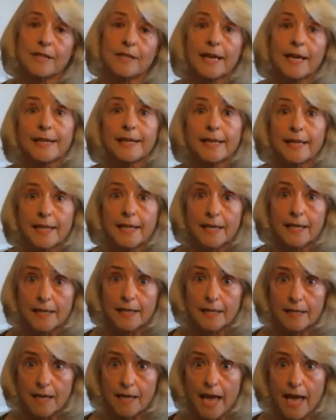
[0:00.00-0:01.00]
And
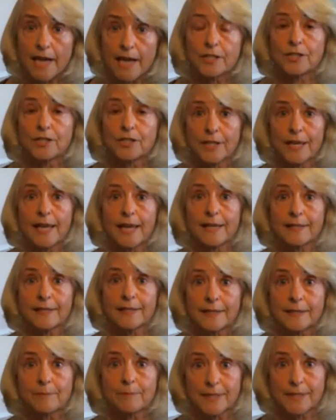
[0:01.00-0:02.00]
he actually had
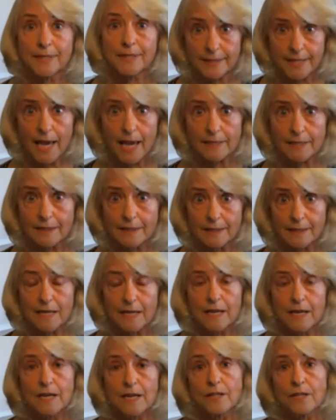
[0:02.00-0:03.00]
some success.
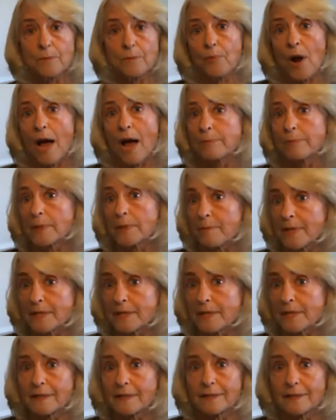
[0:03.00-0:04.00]
The problem
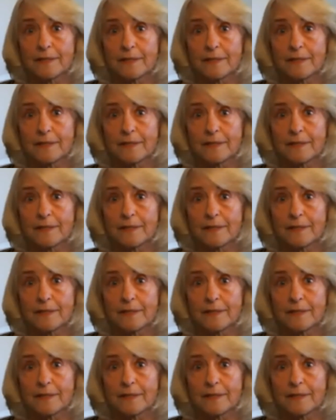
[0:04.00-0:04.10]
is